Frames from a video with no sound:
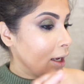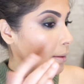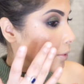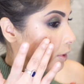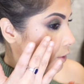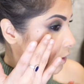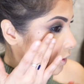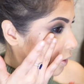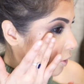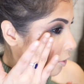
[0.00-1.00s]
I'm going to
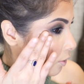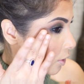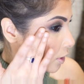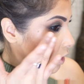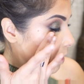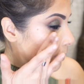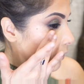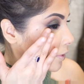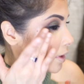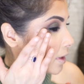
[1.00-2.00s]
just go on top
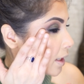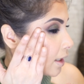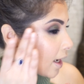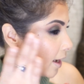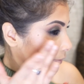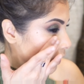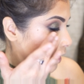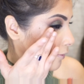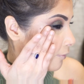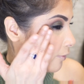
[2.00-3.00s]
of this and have
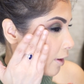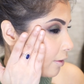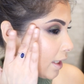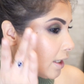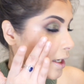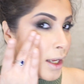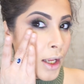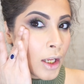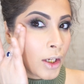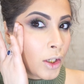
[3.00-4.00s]
a very
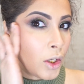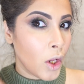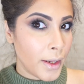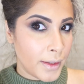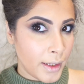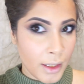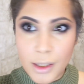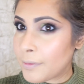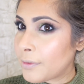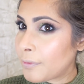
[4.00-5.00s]
glossy
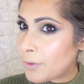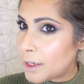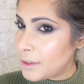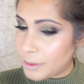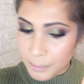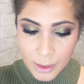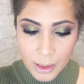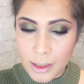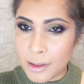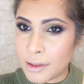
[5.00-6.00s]
kind of a face
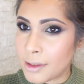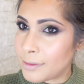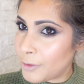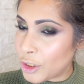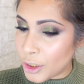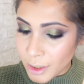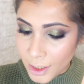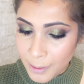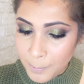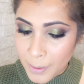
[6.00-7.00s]
because it's winter
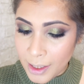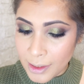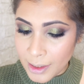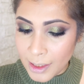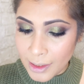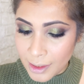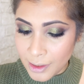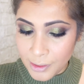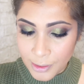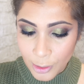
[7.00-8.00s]
time and a
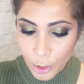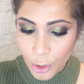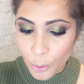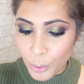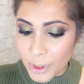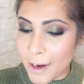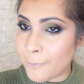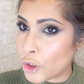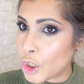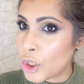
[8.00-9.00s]
nice glow
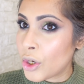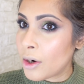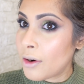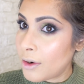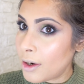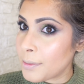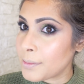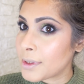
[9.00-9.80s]
never harms.